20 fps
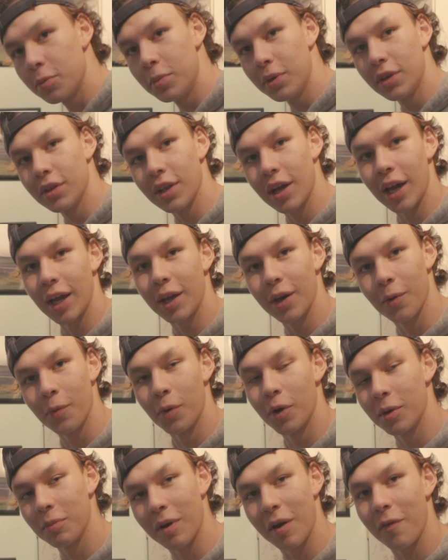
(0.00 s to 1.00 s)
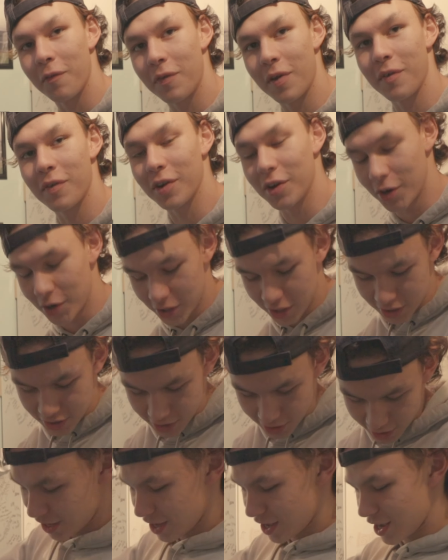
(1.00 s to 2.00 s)
to be like one of my favorite
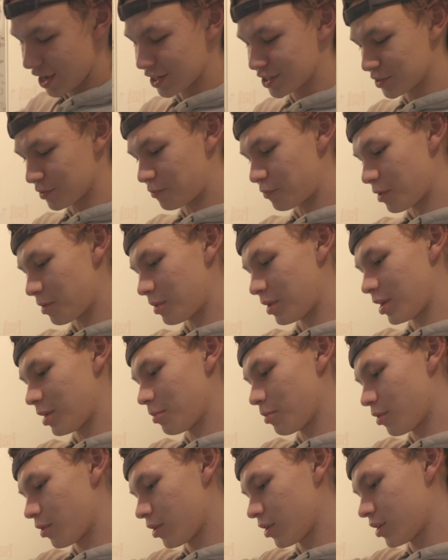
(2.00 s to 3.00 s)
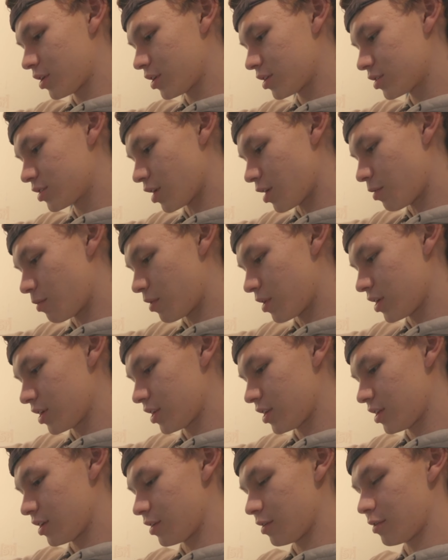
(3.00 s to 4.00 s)
hoodies. It doesn't fit me anymore, so I
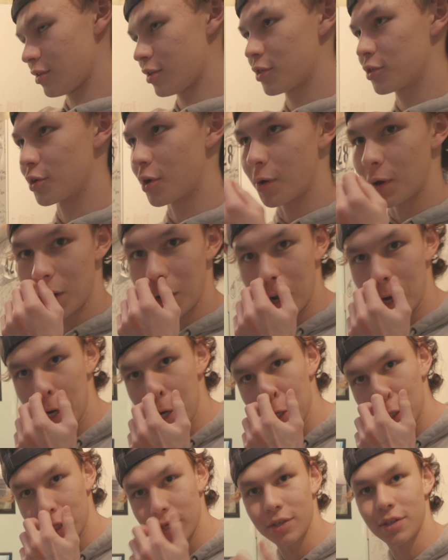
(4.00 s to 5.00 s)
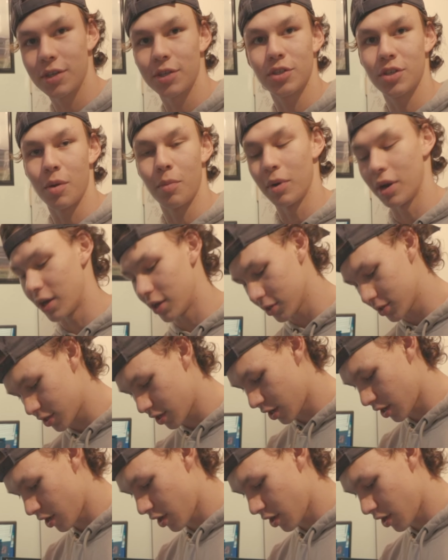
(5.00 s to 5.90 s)
wanted to throw it on to, to someone else.